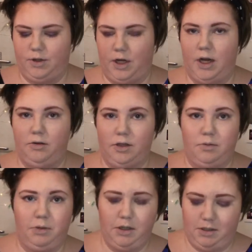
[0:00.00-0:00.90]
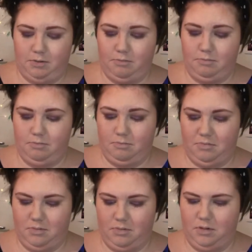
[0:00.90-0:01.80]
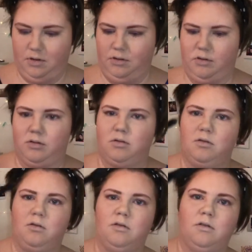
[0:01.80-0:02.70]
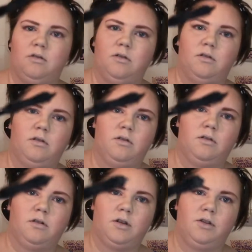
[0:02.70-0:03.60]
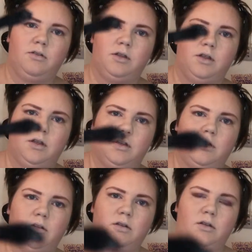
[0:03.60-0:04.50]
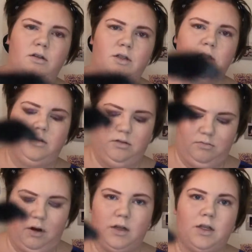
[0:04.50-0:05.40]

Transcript: see how this applies. Oh, can you see that? Can you see that? Right,